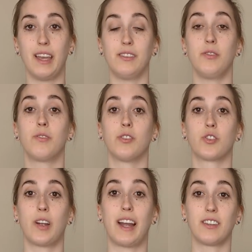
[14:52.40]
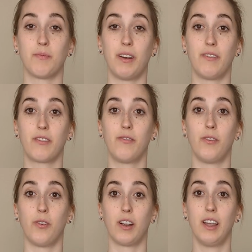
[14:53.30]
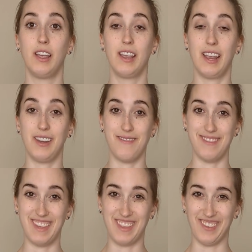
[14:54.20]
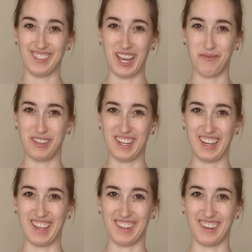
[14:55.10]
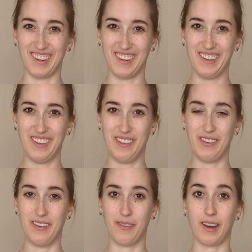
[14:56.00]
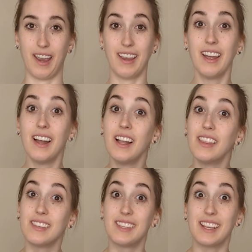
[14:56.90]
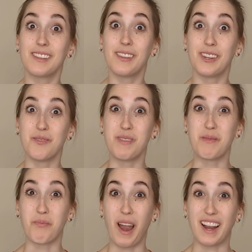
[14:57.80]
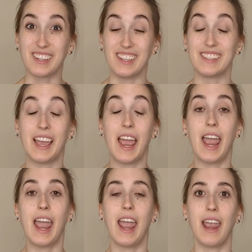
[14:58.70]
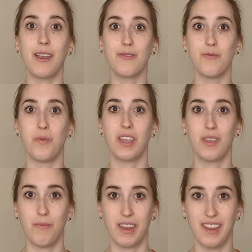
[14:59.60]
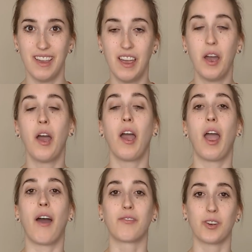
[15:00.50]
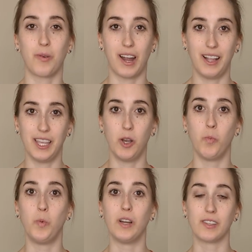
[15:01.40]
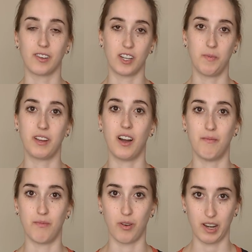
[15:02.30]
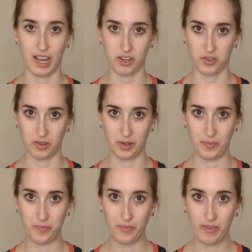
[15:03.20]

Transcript: as you contract your pelvic floor and you knit those abs together. Okay? This takes a little bit of practice. Hang with me. After a while, it will start to become more natural.